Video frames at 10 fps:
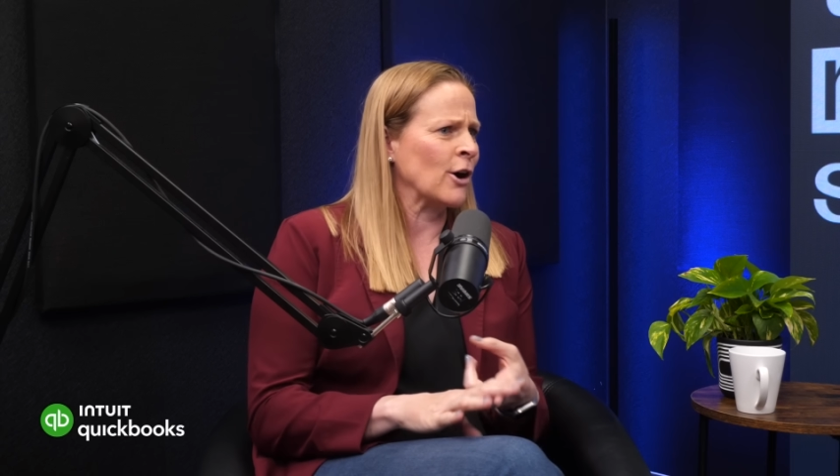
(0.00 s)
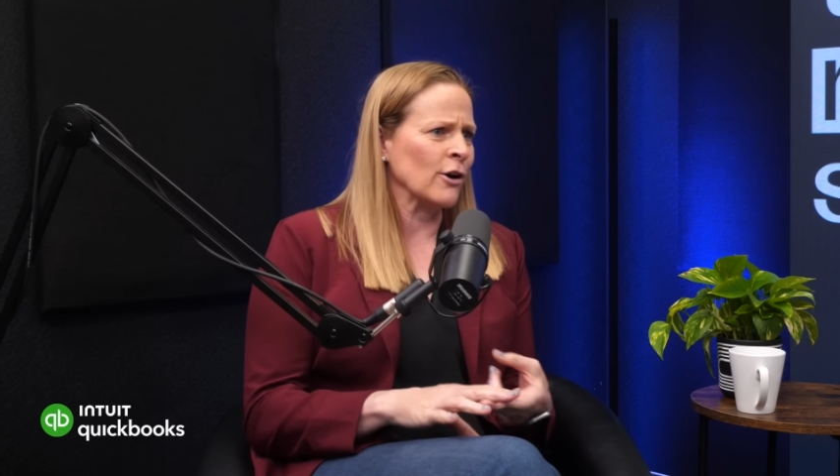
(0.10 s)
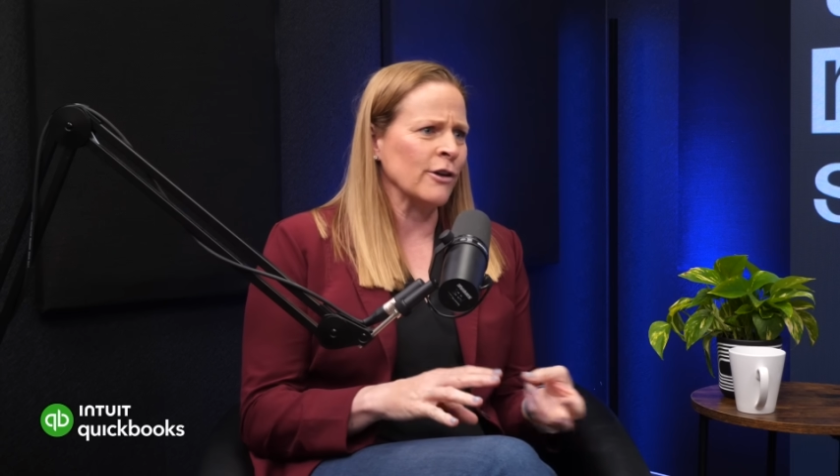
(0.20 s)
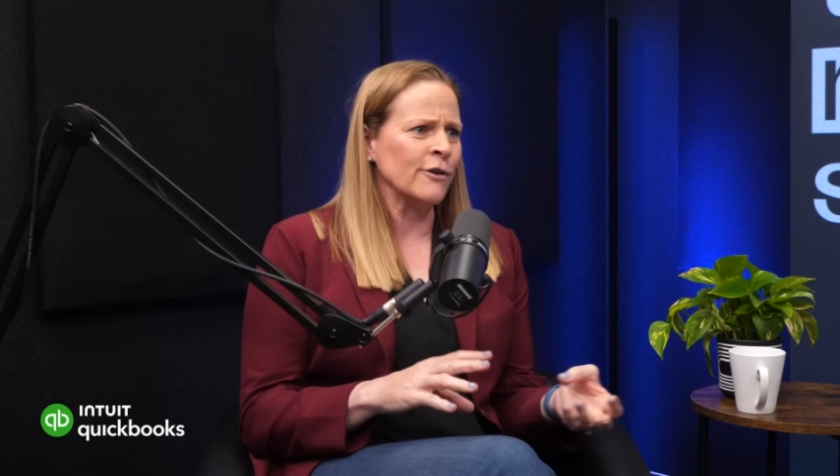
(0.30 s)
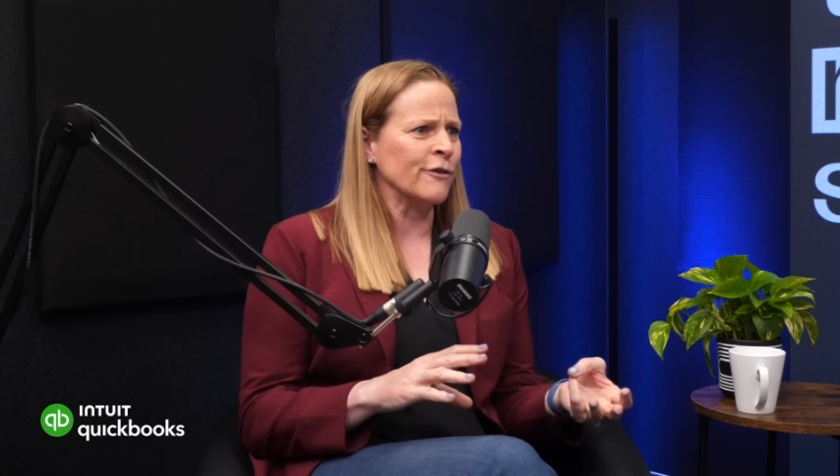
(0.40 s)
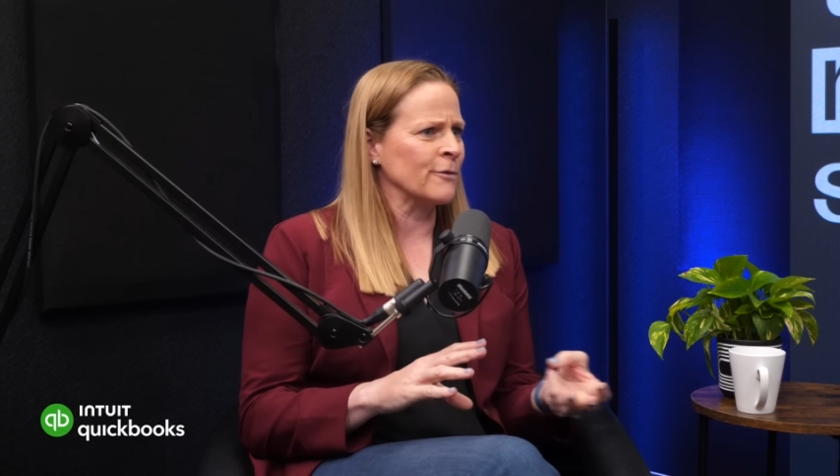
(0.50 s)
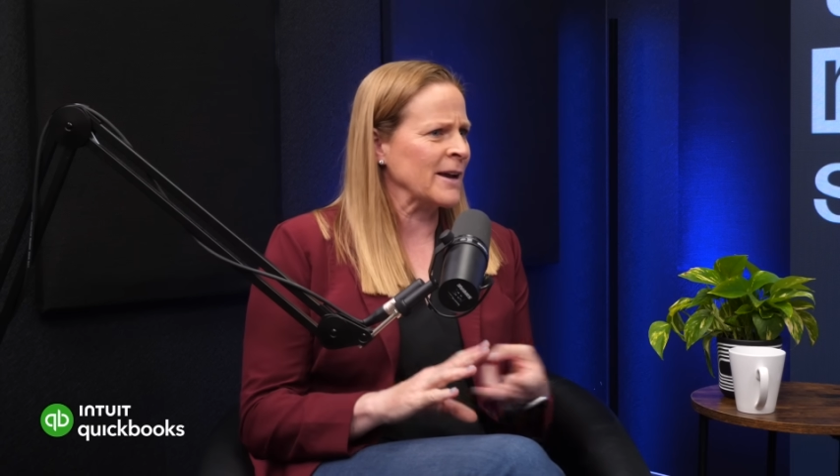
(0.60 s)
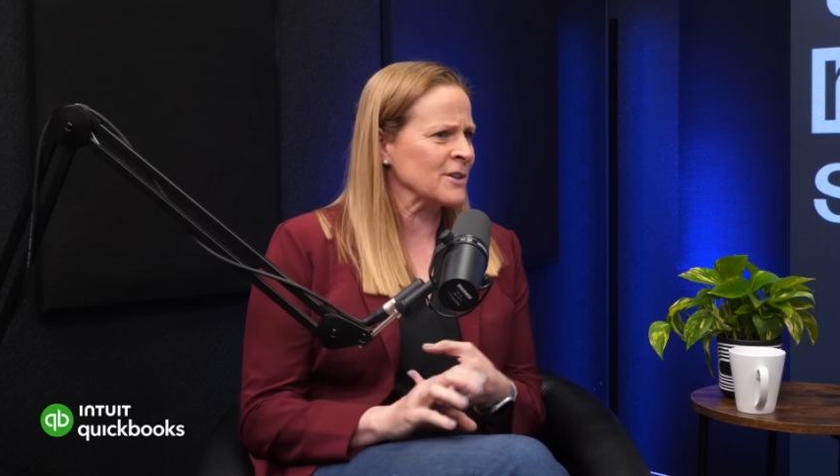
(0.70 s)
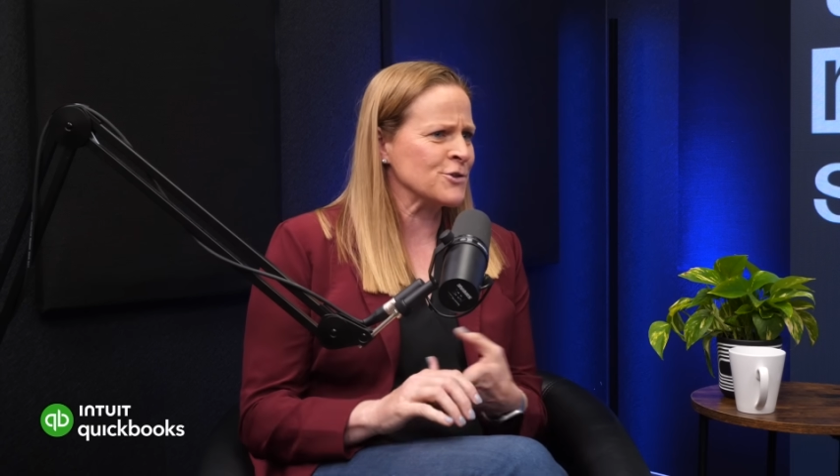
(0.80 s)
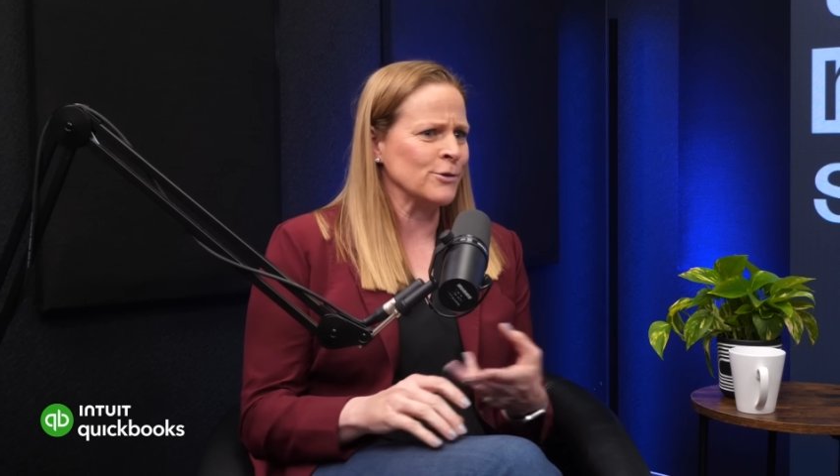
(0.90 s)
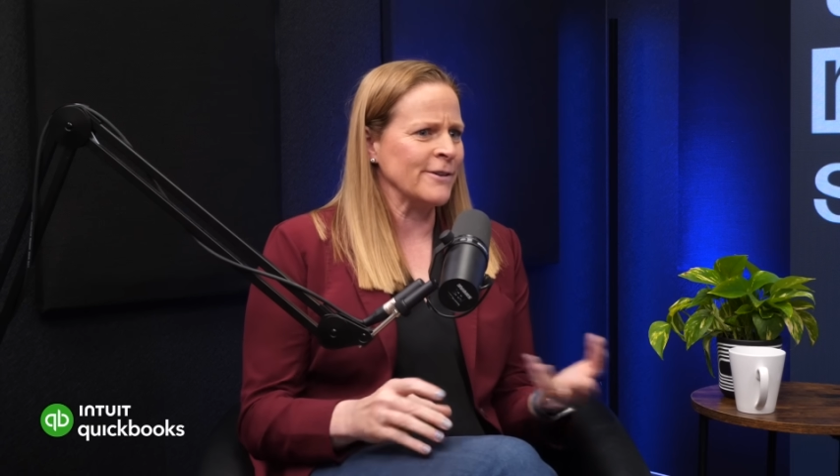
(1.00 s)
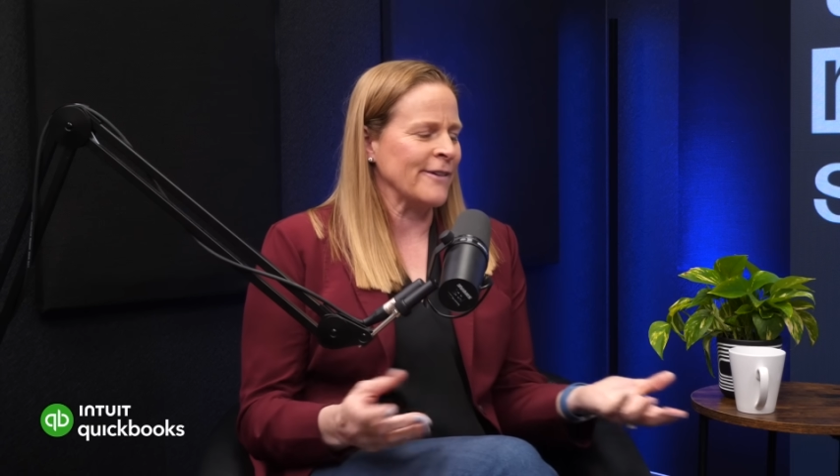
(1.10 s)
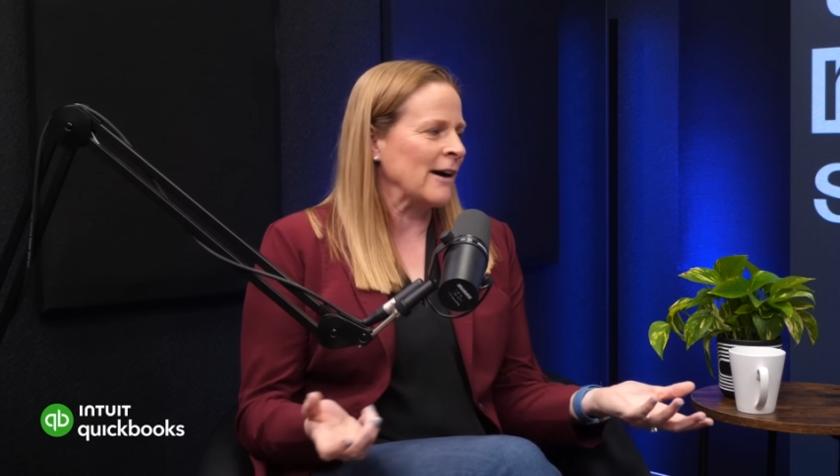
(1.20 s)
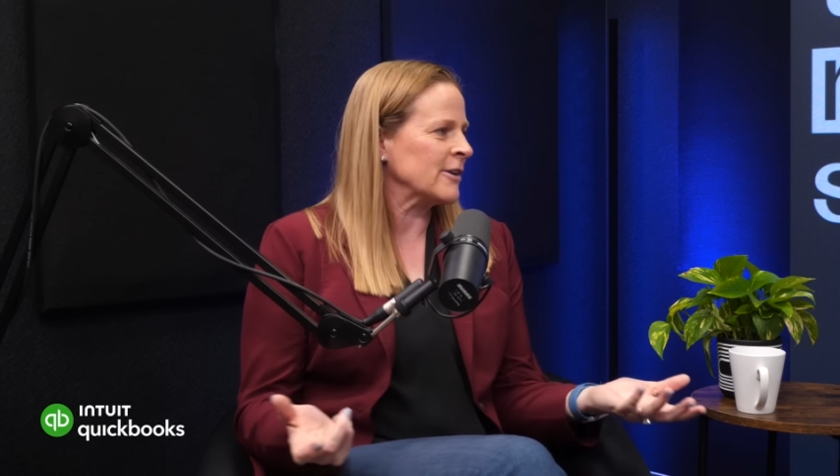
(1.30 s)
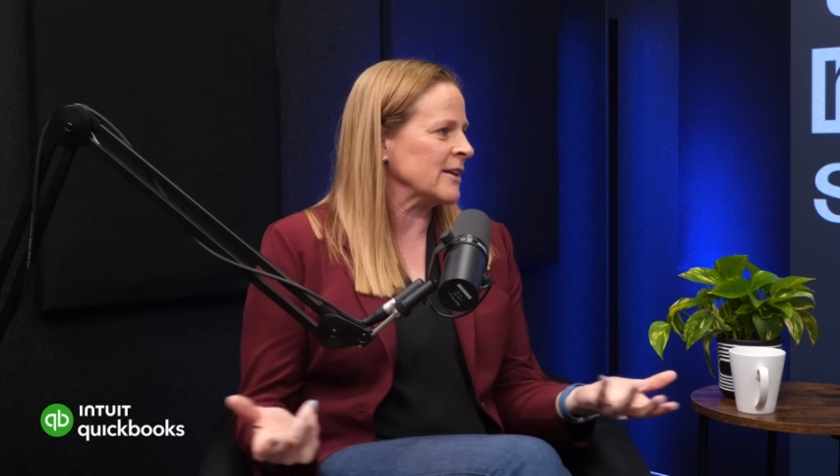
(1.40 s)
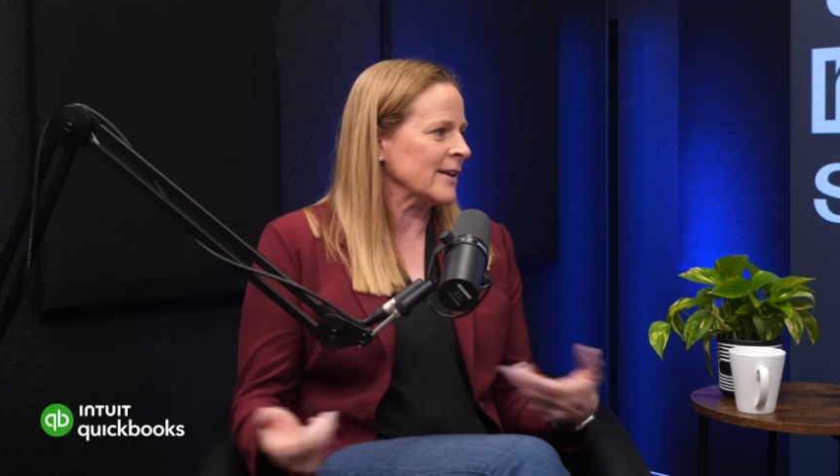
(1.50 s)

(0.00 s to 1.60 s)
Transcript: Carla Overbeck, Julie Foudy.